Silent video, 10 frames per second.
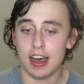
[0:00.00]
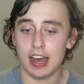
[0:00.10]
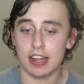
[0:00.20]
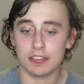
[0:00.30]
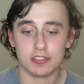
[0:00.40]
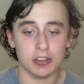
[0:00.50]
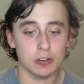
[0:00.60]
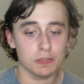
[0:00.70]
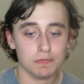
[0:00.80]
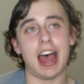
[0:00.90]
Uh,
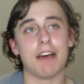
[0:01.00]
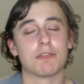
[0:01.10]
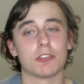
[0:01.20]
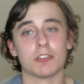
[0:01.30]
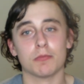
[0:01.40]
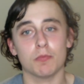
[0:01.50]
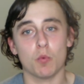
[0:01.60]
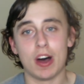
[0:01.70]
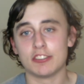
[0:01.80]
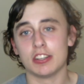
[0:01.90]
so after
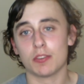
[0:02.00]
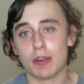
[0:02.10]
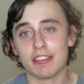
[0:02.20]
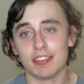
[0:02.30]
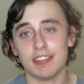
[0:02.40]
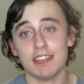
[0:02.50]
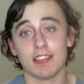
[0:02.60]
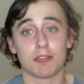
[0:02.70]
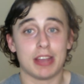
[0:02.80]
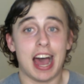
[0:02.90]
watching the rest of
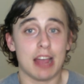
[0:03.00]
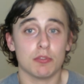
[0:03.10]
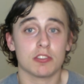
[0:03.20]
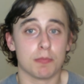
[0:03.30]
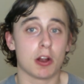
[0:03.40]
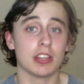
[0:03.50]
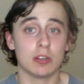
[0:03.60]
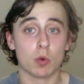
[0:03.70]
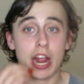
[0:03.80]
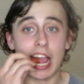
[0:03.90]
season three, I was
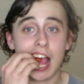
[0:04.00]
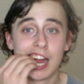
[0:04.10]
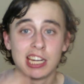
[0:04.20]
partly right.